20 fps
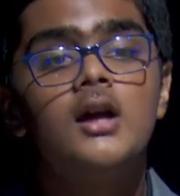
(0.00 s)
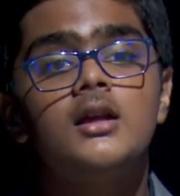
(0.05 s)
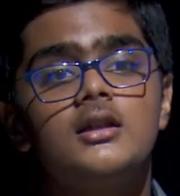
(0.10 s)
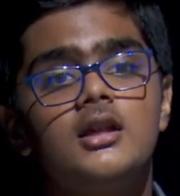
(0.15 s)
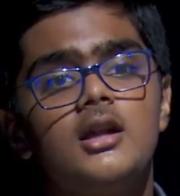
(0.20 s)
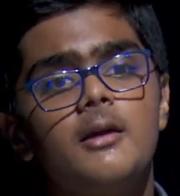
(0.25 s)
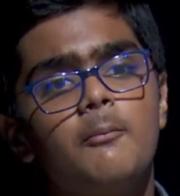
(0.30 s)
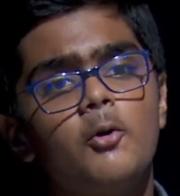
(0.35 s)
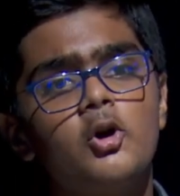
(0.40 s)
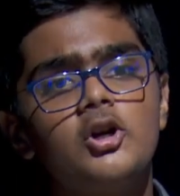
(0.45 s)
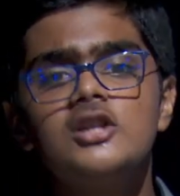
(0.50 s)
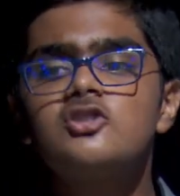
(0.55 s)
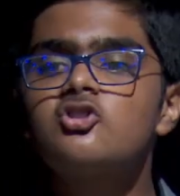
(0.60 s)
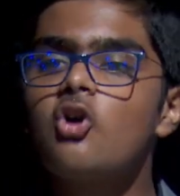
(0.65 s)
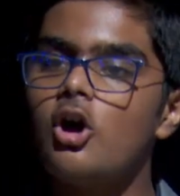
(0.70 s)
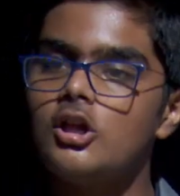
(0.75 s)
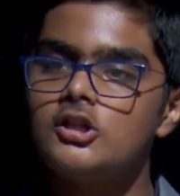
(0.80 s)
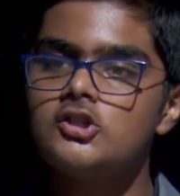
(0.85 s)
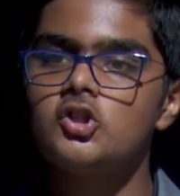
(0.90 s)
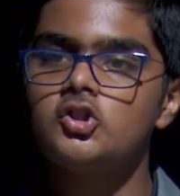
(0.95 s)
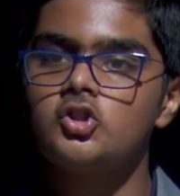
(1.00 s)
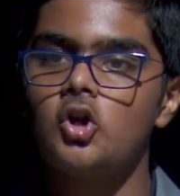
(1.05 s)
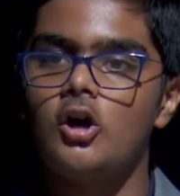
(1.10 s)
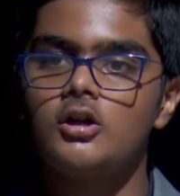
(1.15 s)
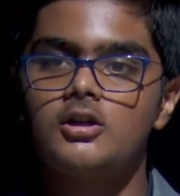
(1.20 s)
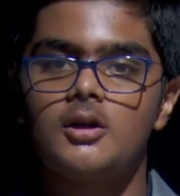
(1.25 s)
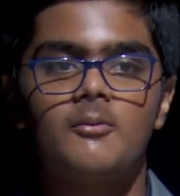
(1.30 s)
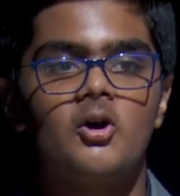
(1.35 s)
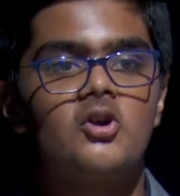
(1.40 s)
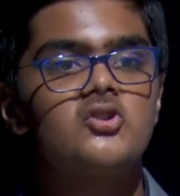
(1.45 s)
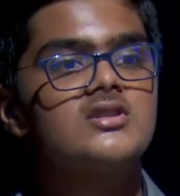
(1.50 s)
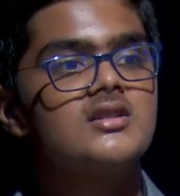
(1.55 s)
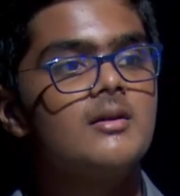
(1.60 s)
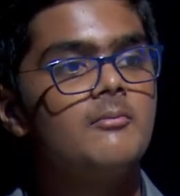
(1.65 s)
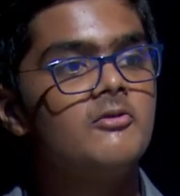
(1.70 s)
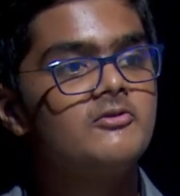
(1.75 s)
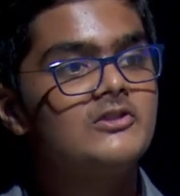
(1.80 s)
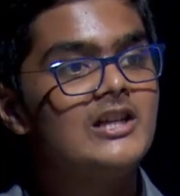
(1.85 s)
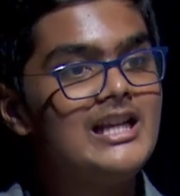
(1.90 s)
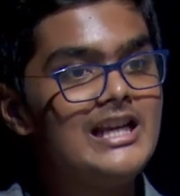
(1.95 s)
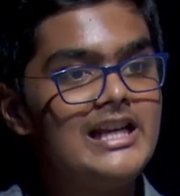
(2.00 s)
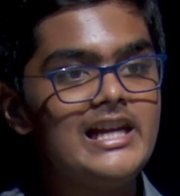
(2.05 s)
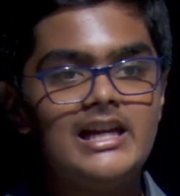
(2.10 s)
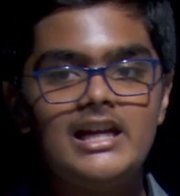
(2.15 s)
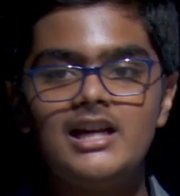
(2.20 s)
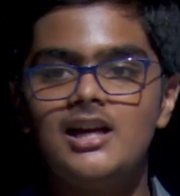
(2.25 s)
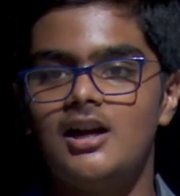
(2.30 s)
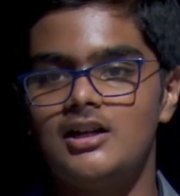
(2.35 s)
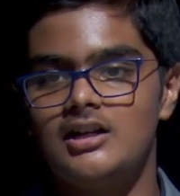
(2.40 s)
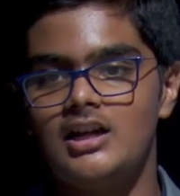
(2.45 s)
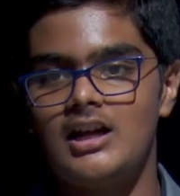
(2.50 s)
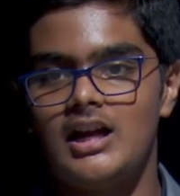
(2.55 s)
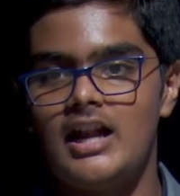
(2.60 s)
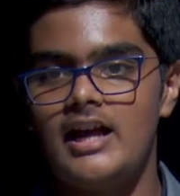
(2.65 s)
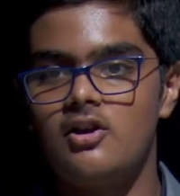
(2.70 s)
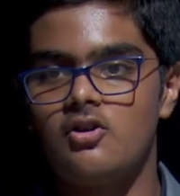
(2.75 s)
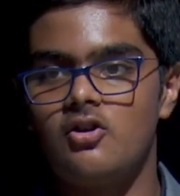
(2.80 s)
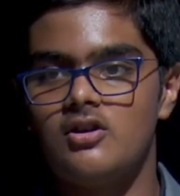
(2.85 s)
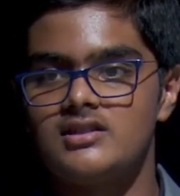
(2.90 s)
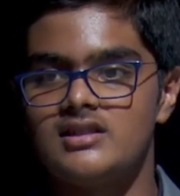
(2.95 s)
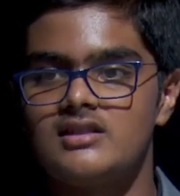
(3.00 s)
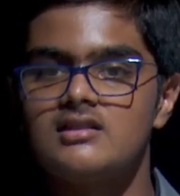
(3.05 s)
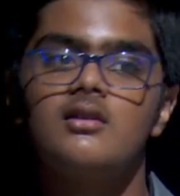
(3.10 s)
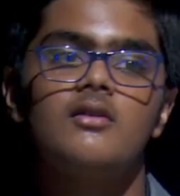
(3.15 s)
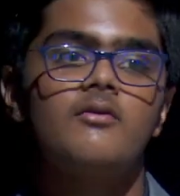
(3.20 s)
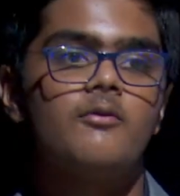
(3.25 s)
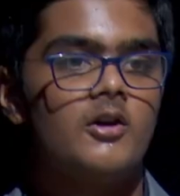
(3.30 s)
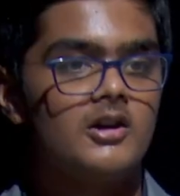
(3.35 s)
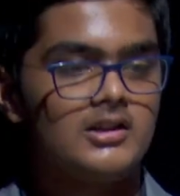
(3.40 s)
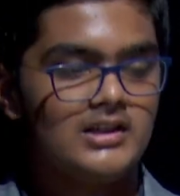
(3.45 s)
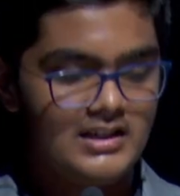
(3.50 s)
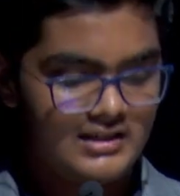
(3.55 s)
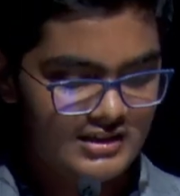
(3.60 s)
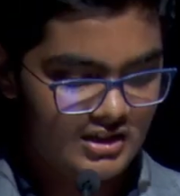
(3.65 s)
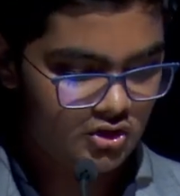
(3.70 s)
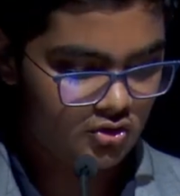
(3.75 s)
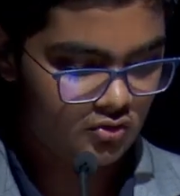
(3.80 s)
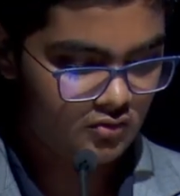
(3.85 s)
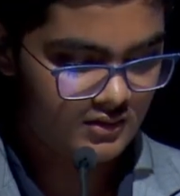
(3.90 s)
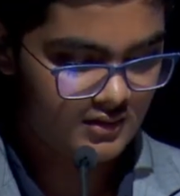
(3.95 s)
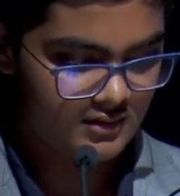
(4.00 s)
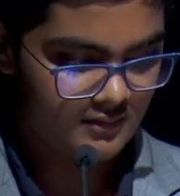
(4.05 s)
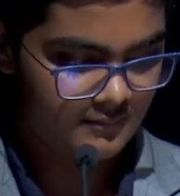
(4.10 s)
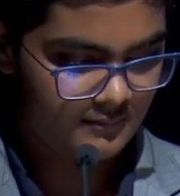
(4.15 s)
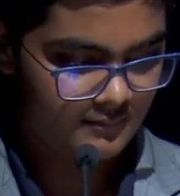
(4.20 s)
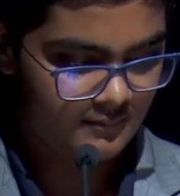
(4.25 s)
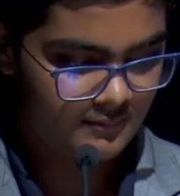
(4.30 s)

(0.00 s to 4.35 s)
The report has also talked about some of the leading underlying causes for these issues.